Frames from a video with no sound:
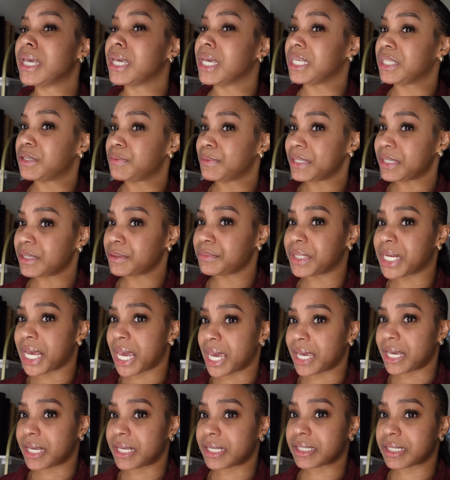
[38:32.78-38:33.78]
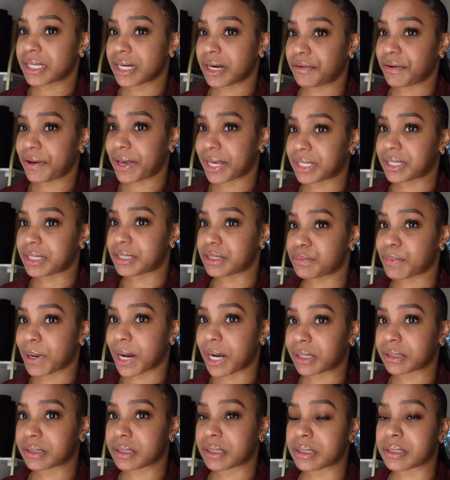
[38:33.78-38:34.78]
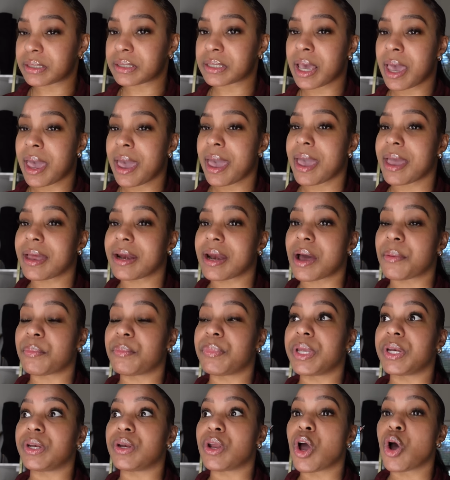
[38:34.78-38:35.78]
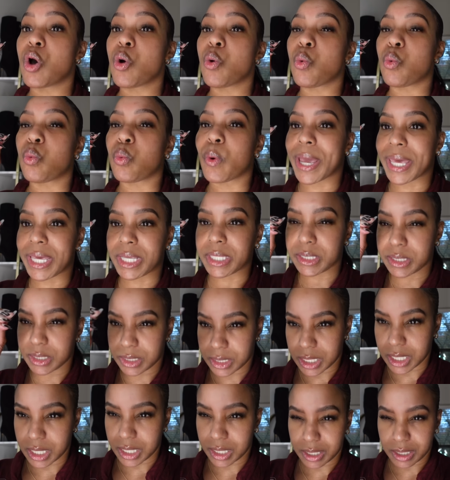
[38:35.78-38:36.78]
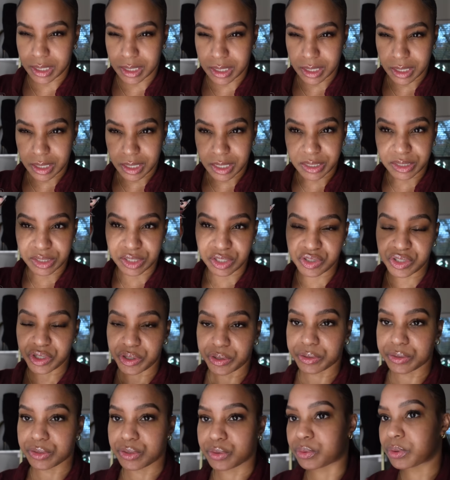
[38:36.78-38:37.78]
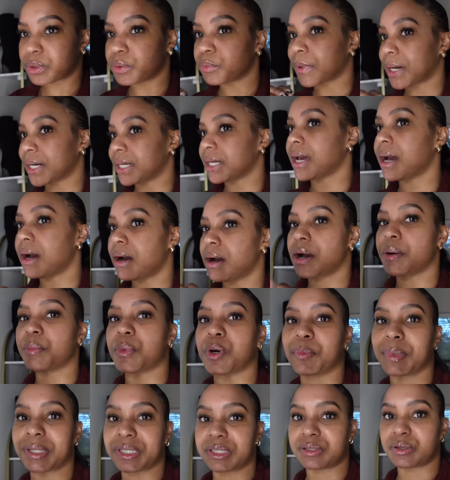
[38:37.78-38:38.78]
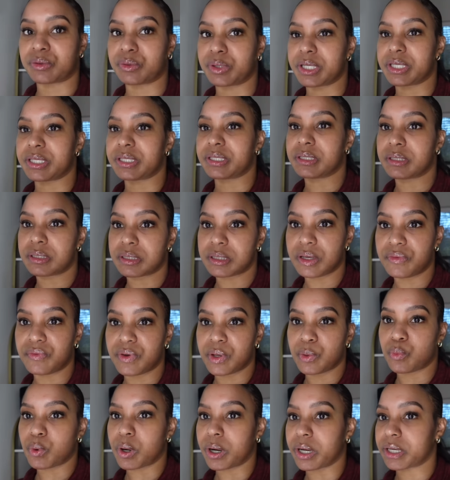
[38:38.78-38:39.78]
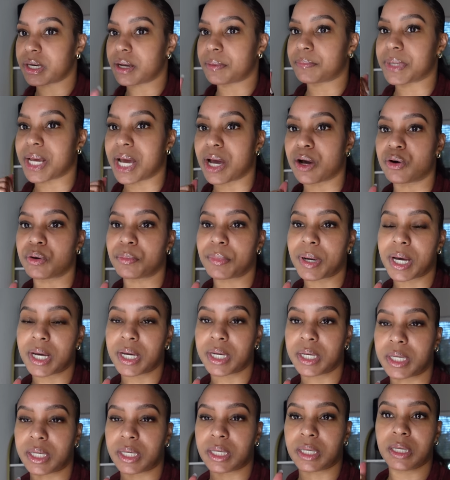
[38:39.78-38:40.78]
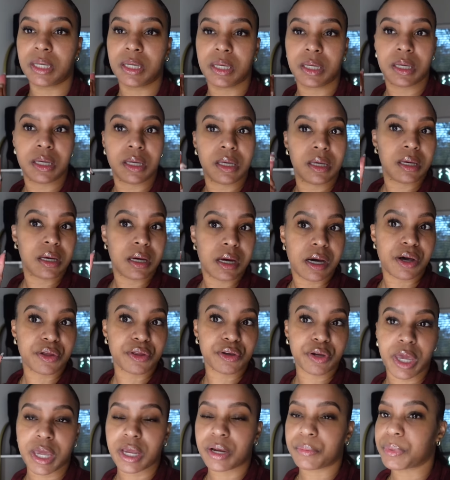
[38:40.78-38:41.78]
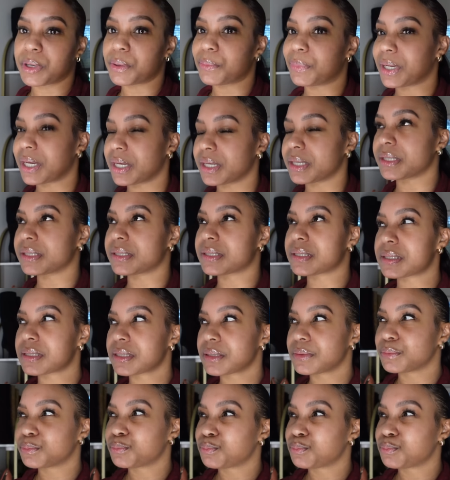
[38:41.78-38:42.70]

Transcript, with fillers: it's been some days that I've had these boxes and I've been waiting to tear into it. Right now I'm on my Sony ZV-1. I'm not on my other camera because